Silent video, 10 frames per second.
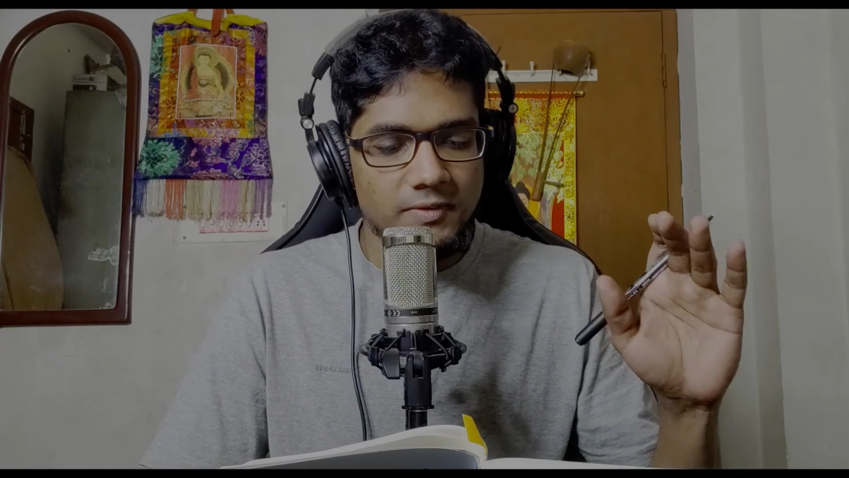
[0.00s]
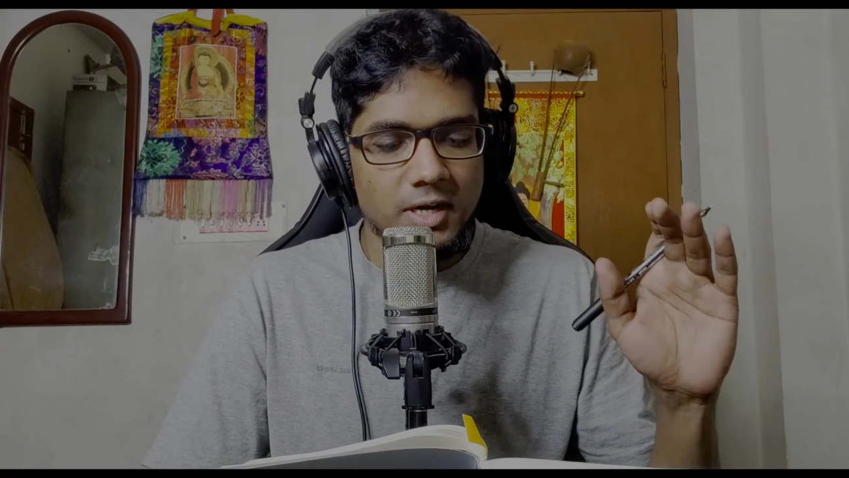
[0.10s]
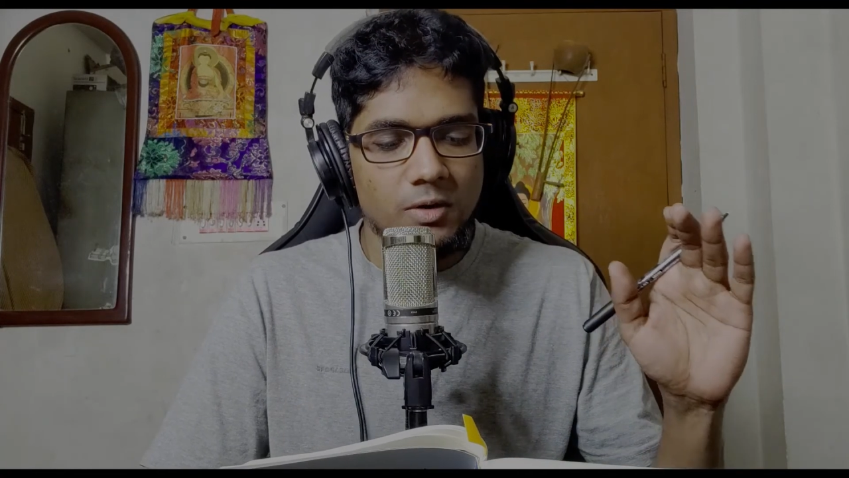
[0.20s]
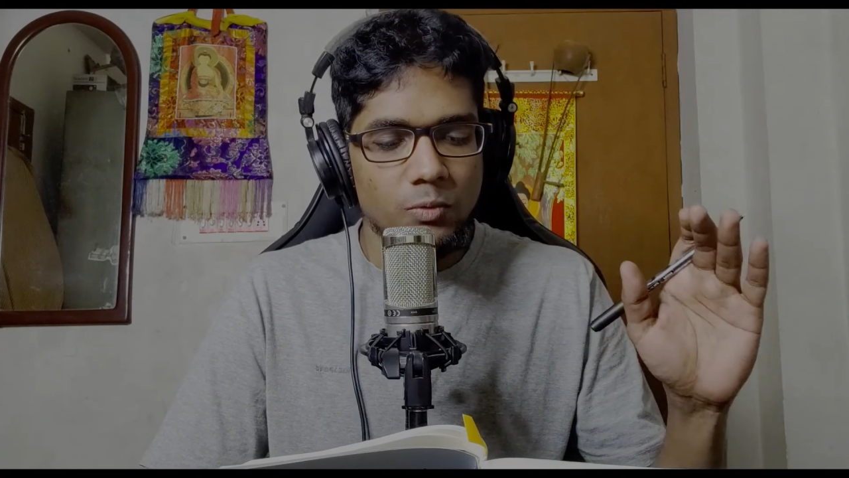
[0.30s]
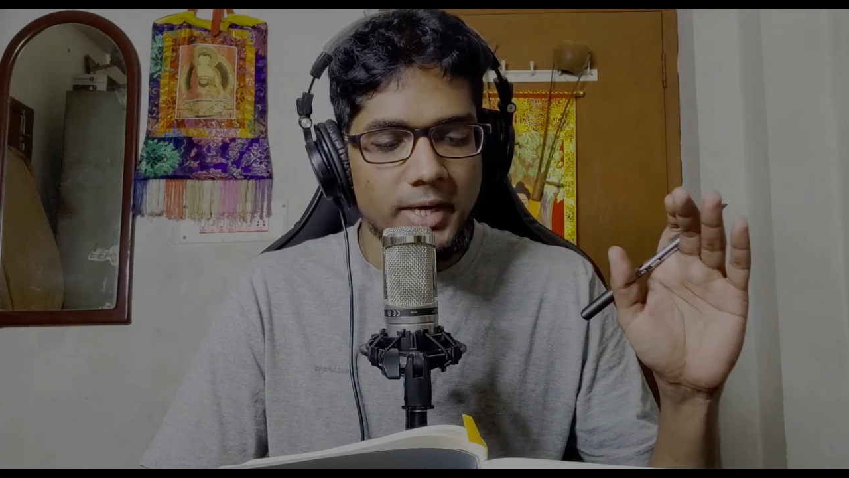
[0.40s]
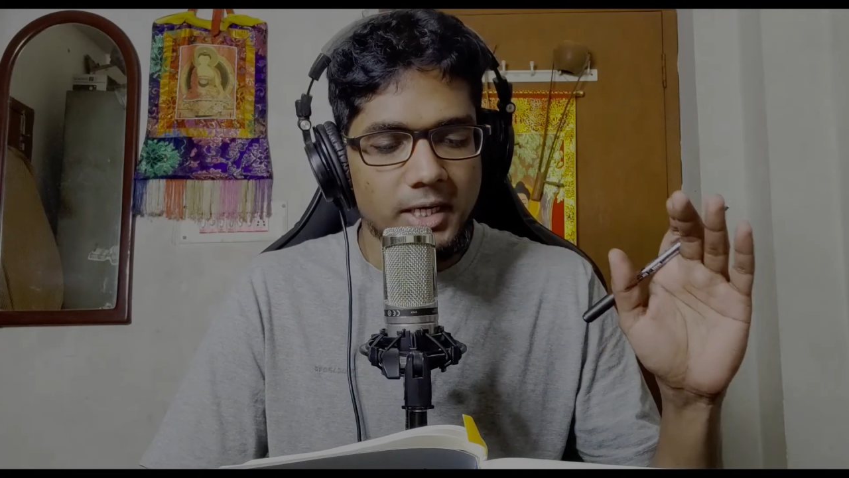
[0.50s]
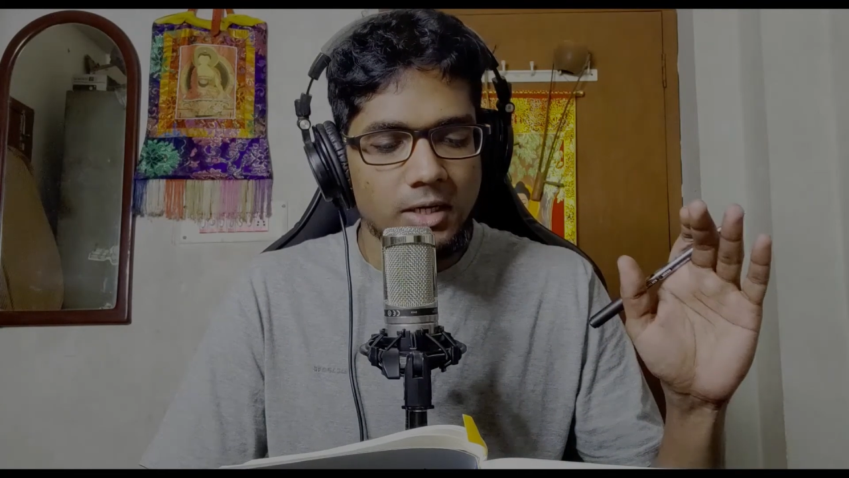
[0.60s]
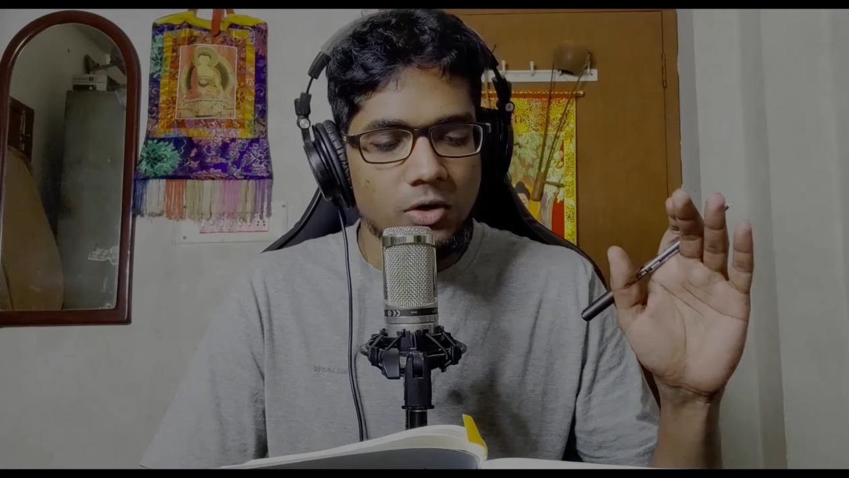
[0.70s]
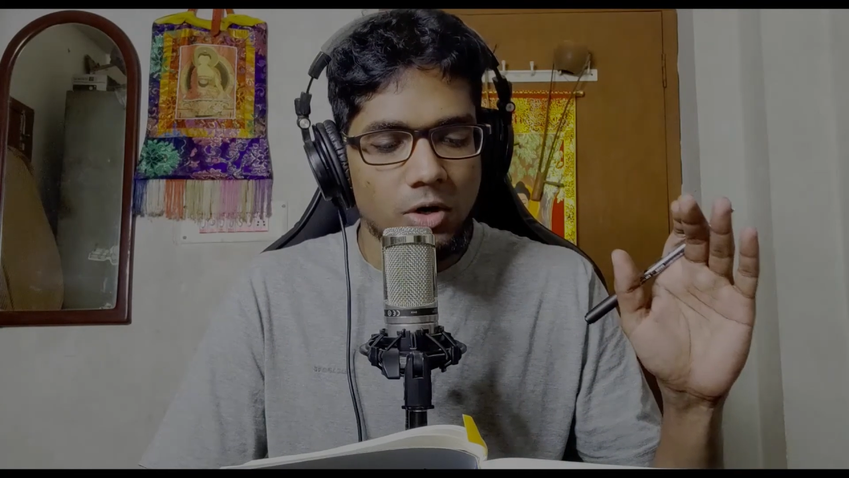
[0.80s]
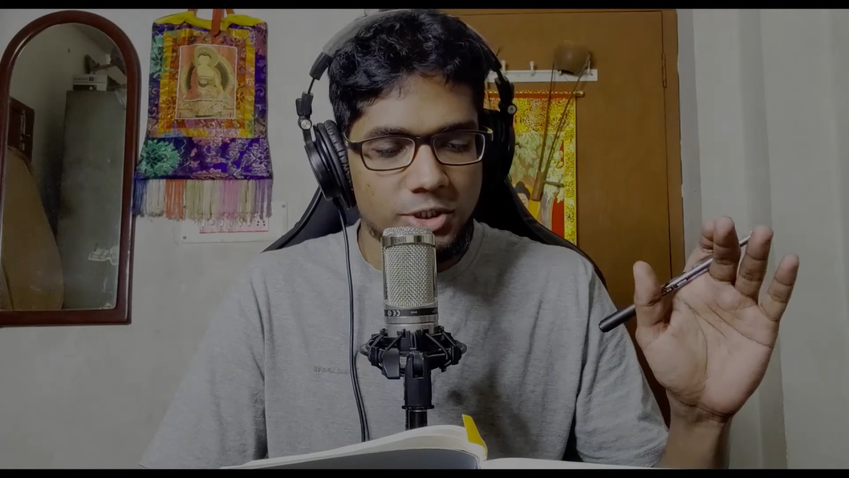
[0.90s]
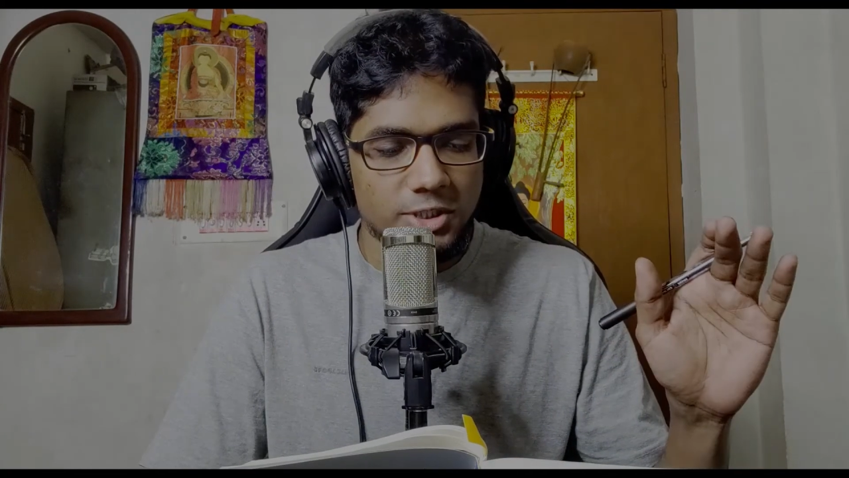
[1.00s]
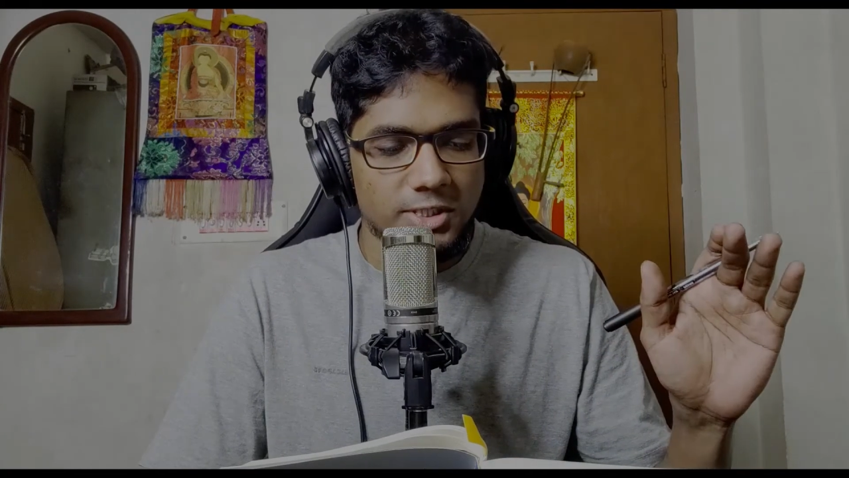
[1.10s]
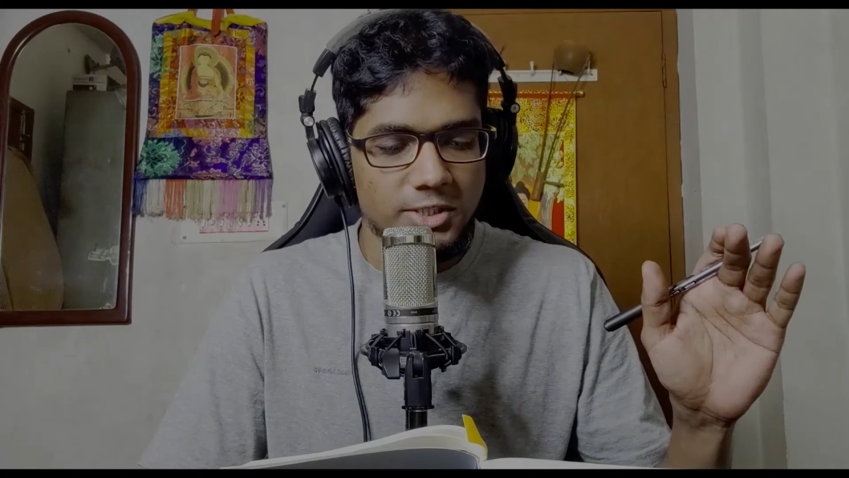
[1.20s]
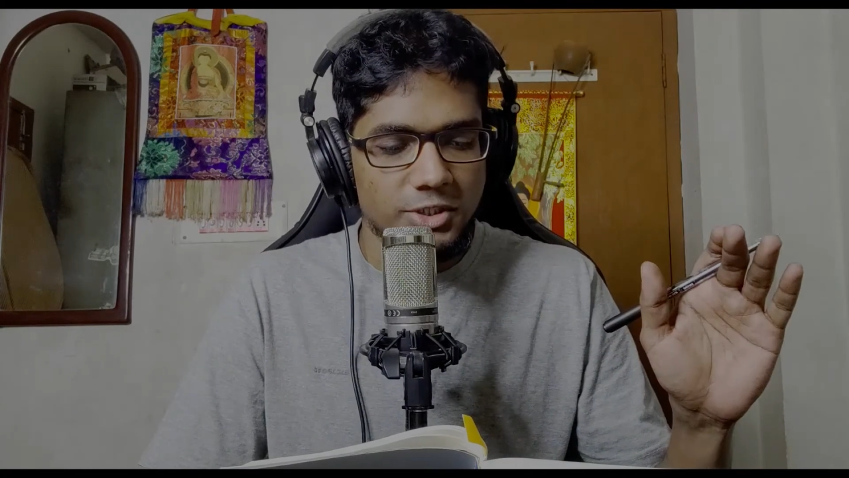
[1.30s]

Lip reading: in our waking consciousness,